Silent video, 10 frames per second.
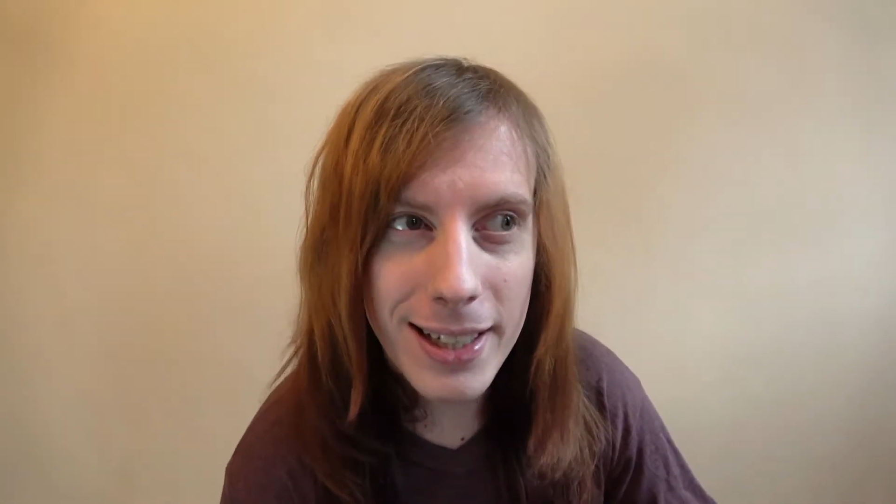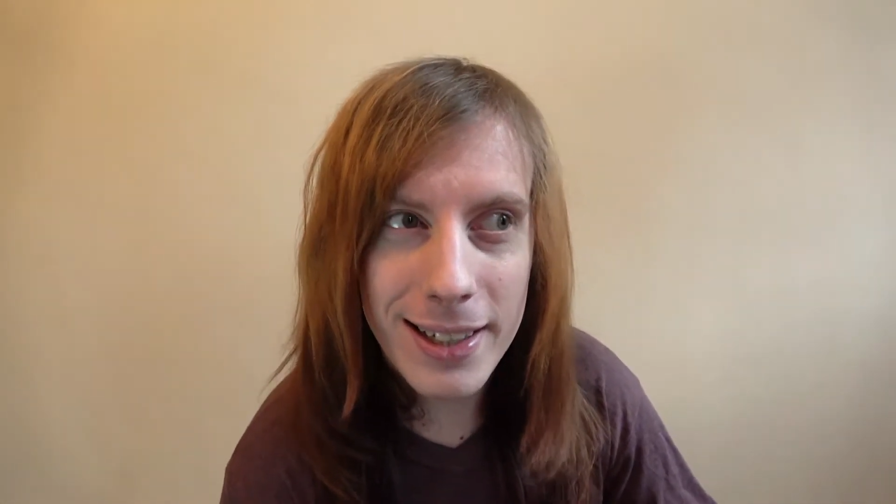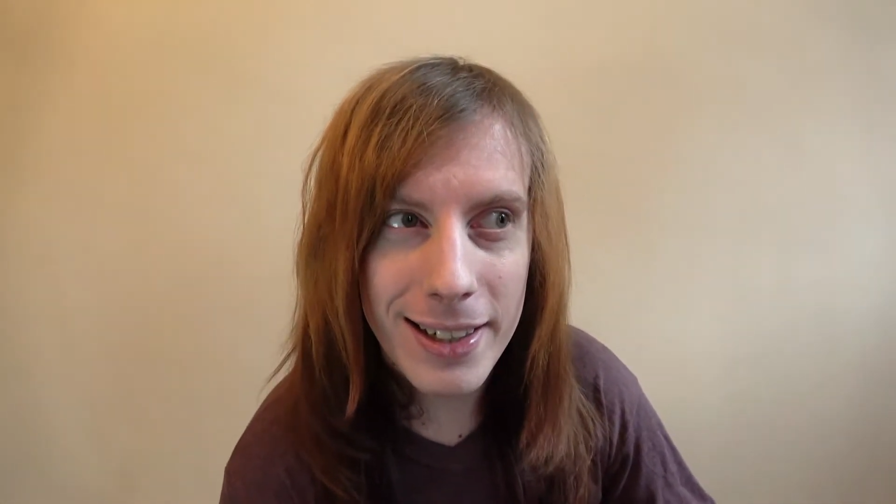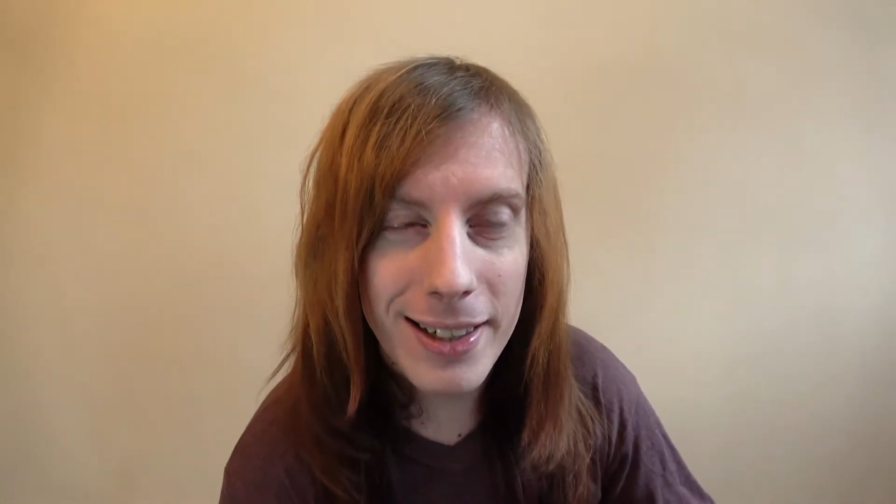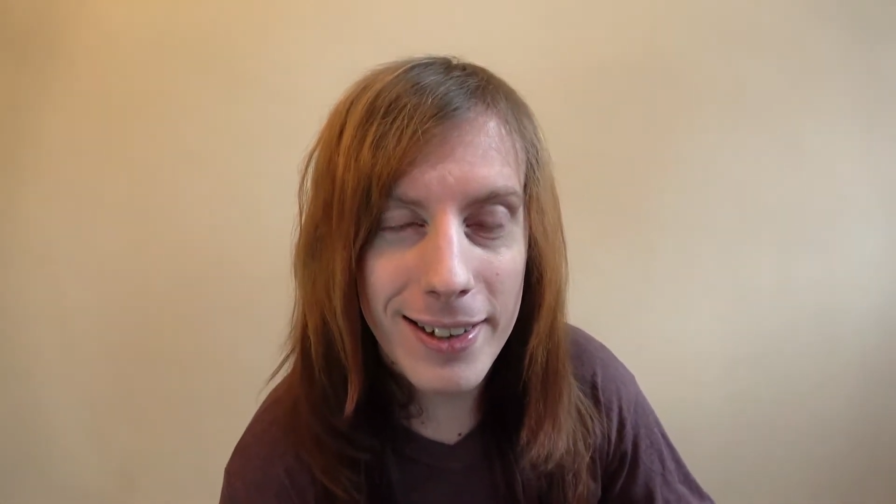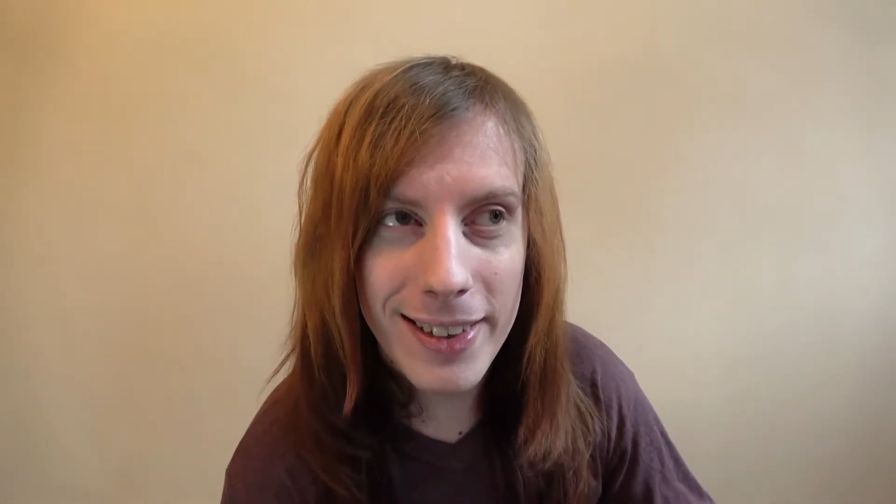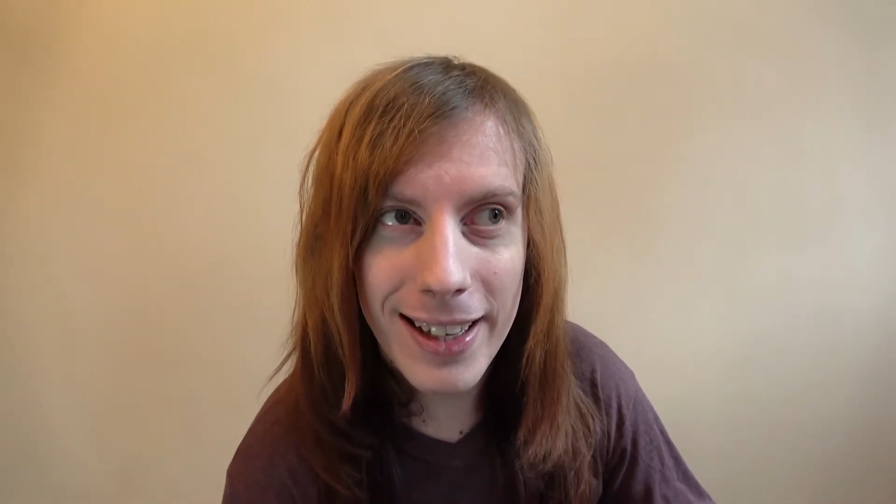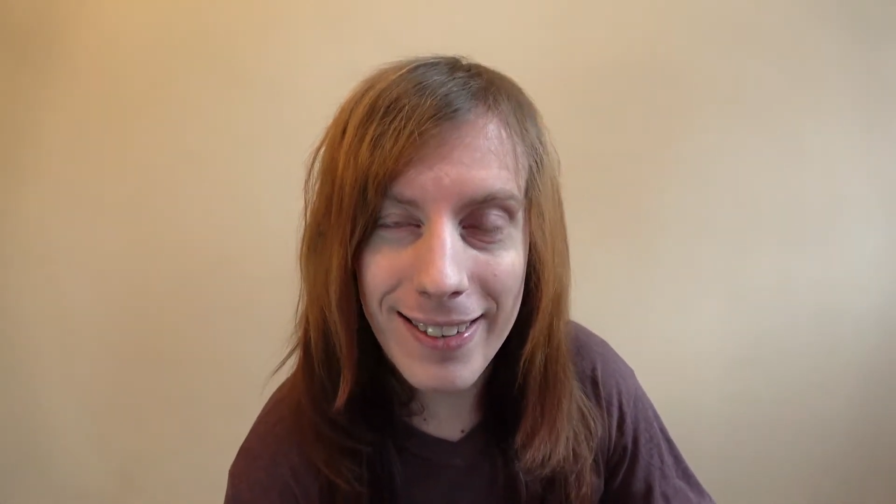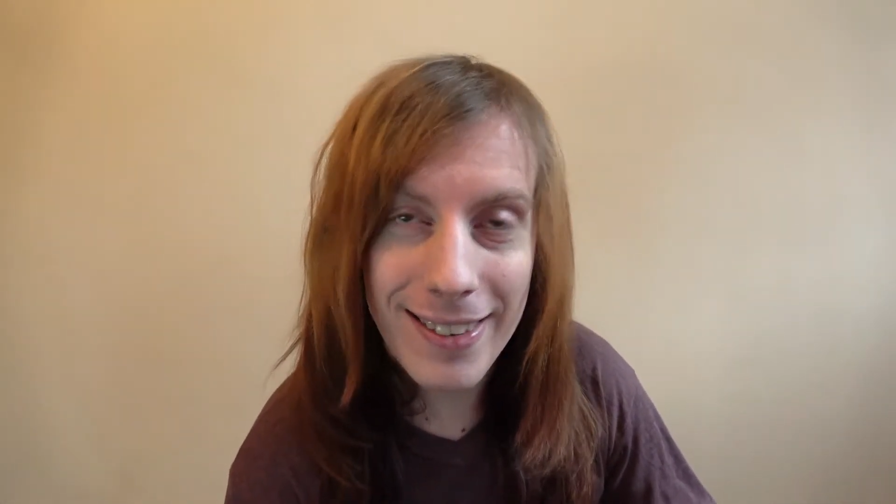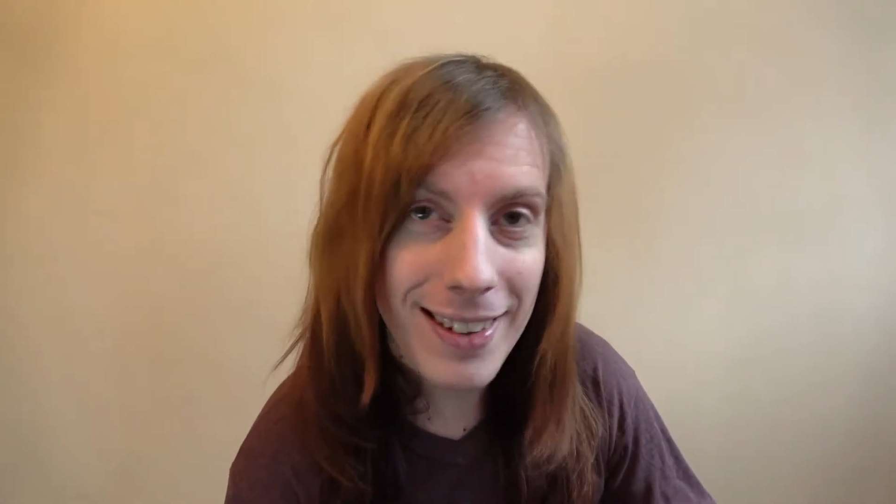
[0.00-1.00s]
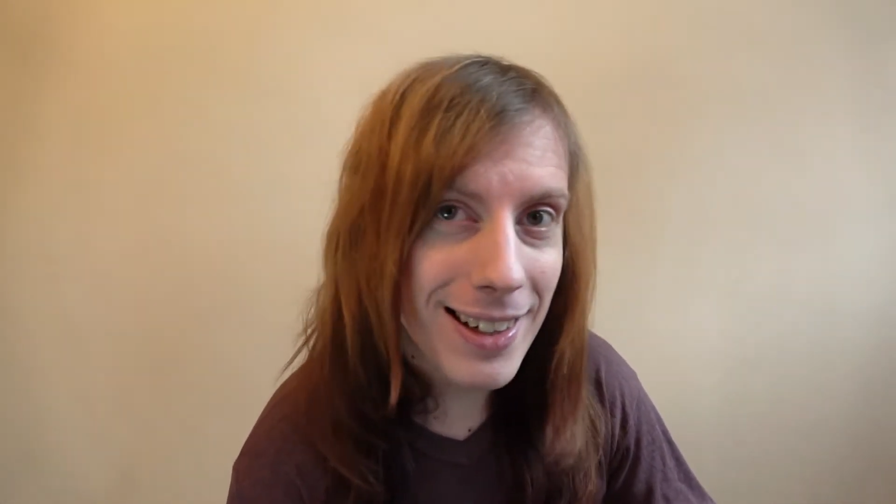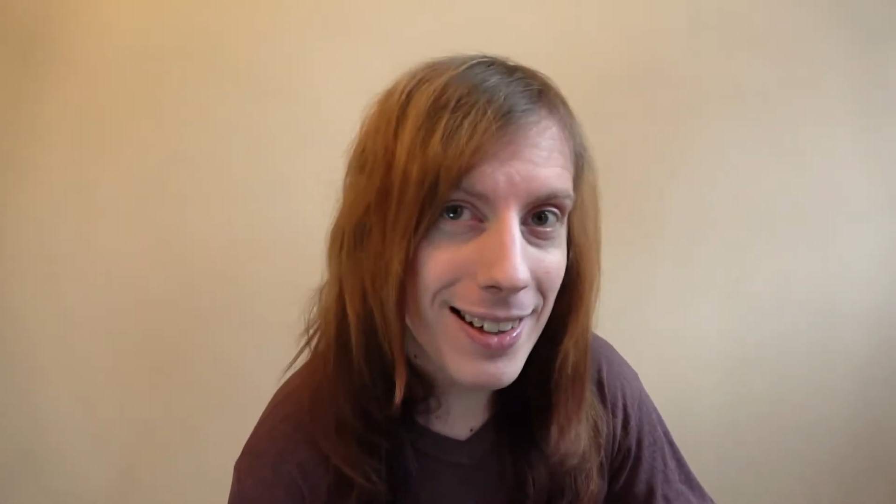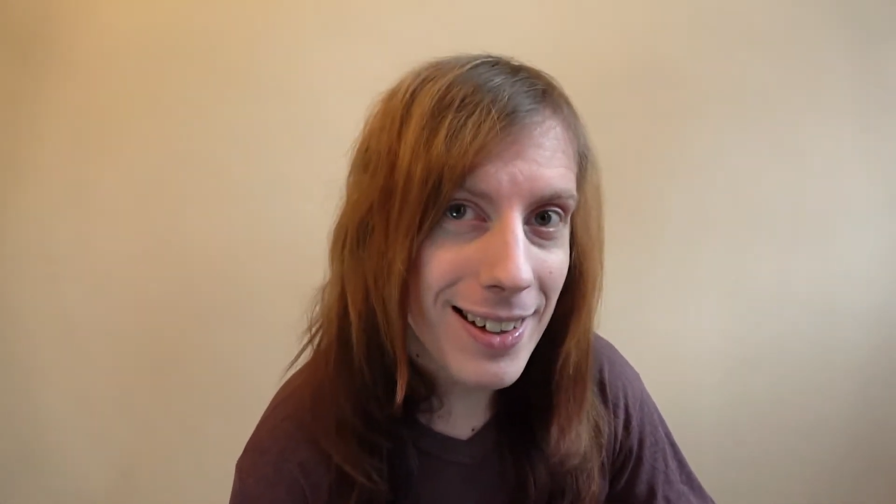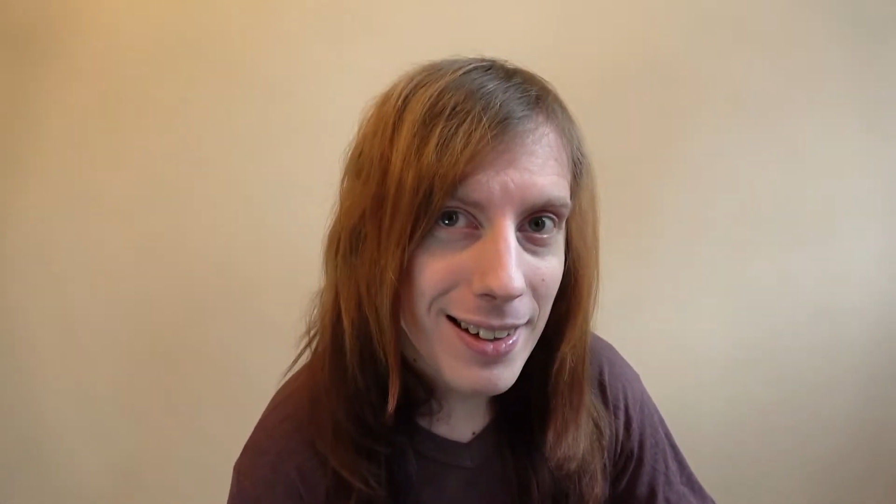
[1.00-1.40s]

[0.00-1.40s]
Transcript: I don't know if that's still